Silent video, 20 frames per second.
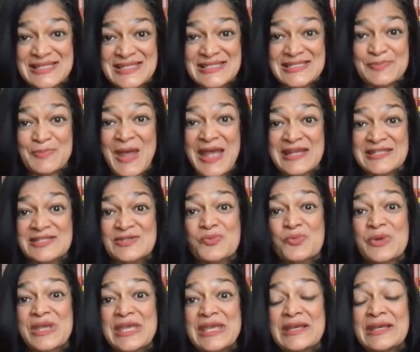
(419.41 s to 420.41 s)
this past
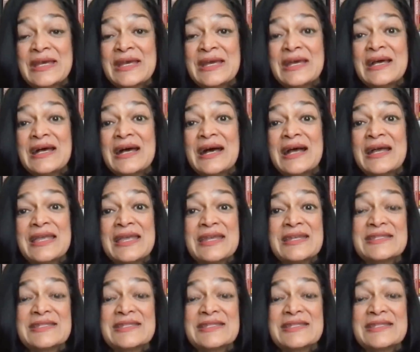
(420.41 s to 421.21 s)
week. It